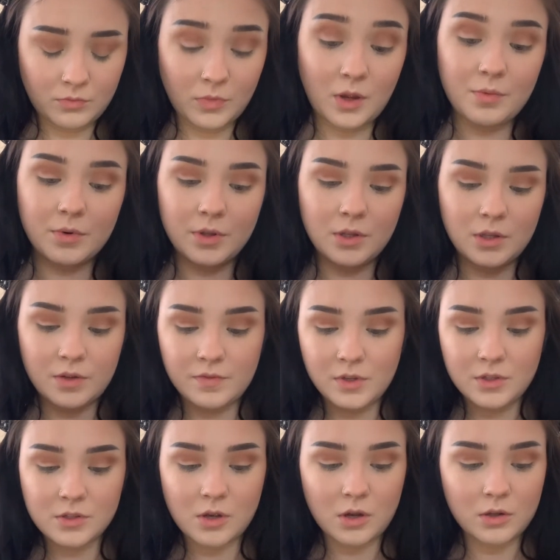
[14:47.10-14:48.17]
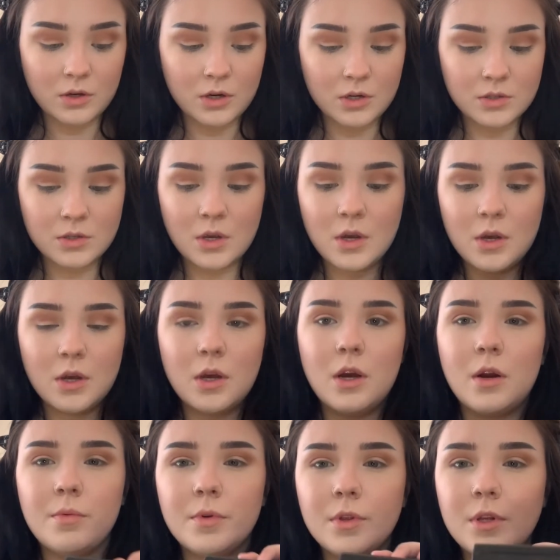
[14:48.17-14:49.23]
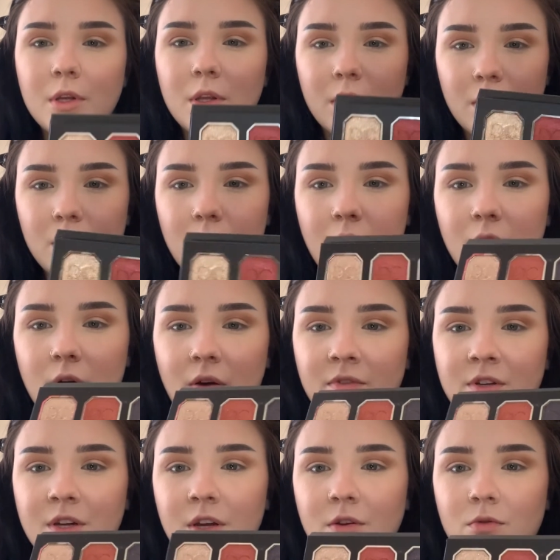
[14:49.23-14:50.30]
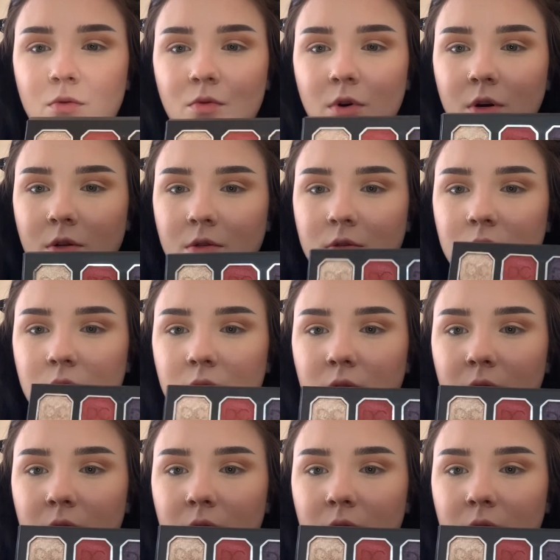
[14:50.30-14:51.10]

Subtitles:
I really love these colors. I gravitate towards